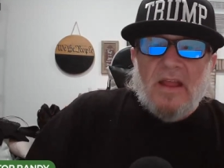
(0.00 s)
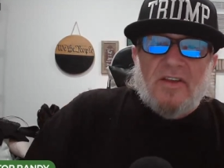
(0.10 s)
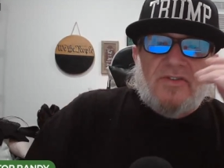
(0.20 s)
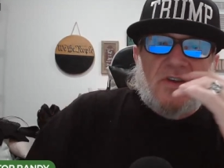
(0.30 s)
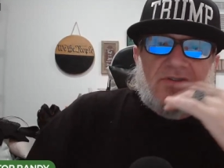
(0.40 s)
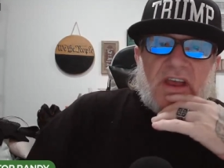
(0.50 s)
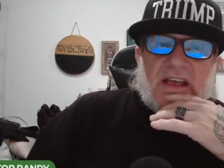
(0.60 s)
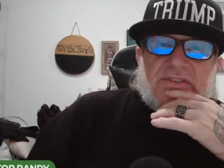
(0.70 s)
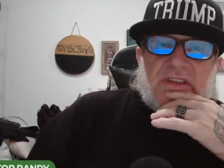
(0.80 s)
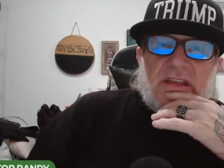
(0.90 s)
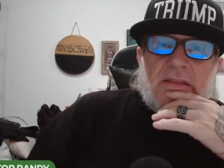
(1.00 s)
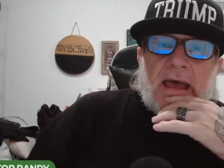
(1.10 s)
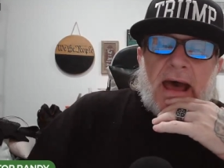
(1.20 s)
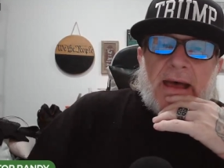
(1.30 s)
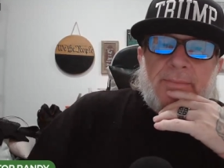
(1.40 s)
Suggesting
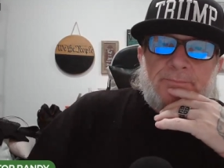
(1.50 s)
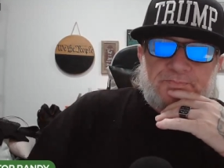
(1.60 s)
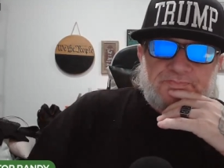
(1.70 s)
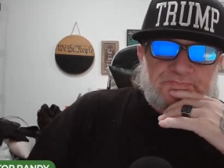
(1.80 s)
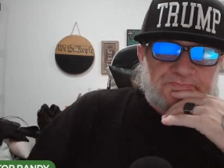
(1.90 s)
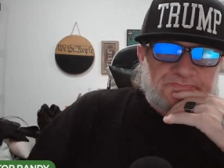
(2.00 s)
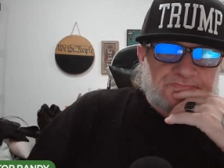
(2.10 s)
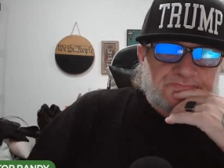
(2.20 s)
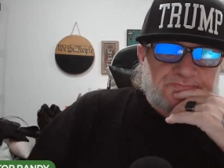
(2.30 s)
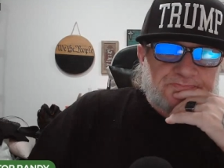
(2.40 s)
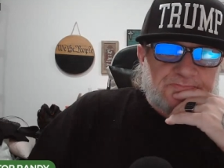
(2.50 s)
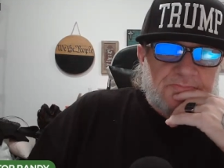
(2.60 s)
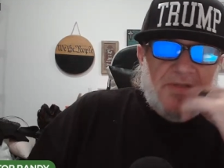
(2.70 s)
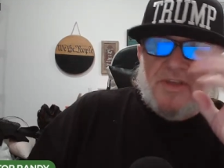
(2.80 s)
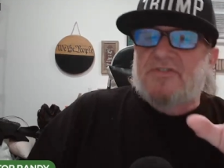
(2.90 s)
that
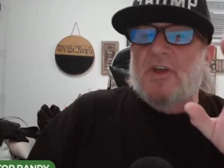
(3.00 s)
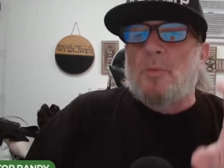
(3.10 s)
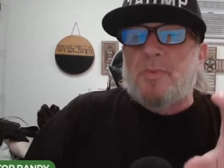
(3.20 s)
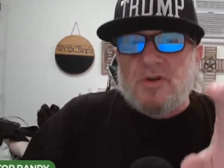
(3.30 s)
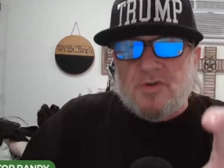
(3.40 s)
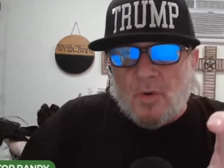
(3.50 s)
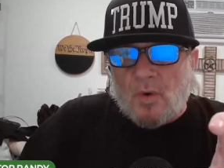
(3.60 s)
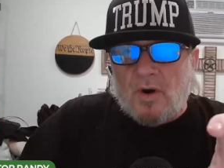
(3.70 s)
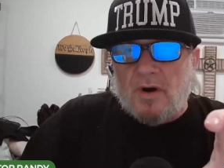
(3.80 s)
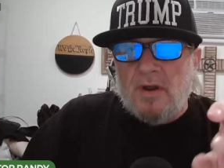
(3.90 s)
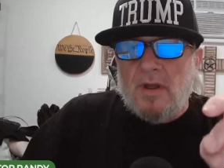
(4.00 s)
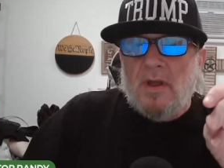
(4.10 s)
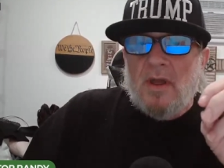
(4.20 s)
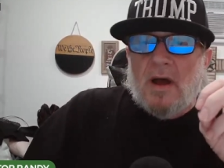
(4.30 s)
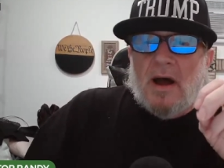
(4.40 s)
this open door,
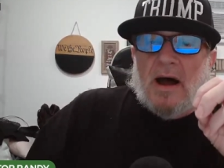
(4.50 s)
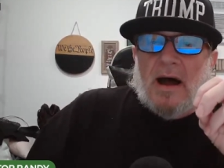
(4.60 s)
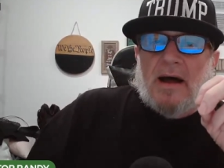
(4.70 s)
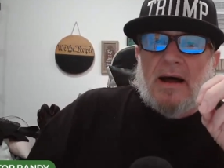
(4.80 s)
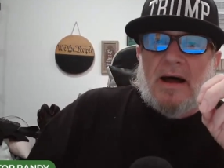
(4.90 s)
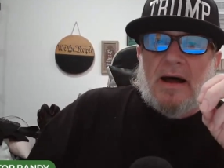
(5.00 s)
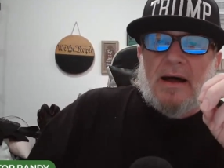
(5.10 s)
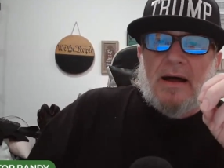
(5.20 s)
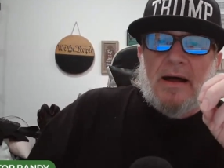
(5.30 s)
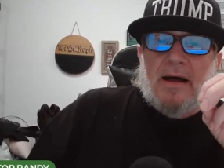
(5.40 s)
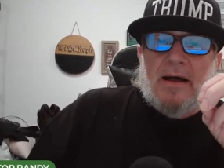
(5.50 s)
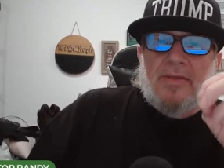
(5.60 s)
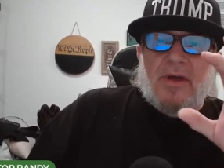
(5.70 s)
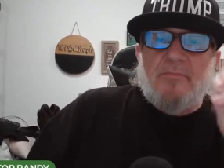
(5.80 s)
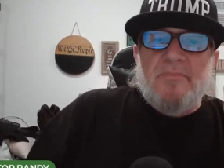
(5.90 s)
uh, uh, uh
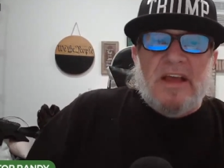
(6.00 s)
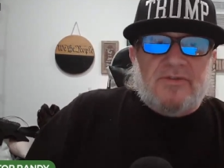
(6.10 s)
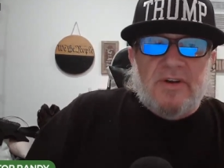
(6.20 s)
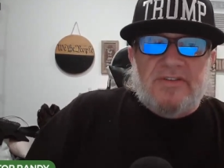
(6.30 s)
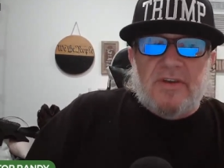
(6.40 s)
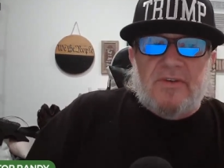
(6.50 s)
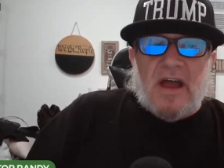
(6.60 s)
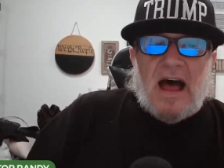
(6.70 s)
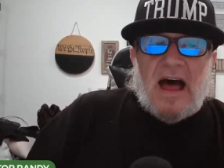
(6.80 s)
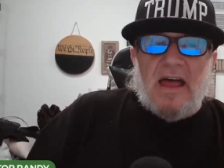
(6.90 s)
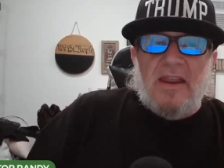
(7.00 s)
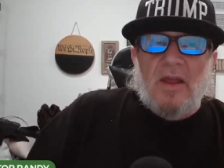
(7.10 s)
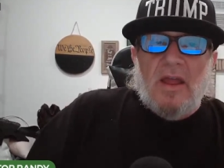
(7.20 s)
the mysteries of God,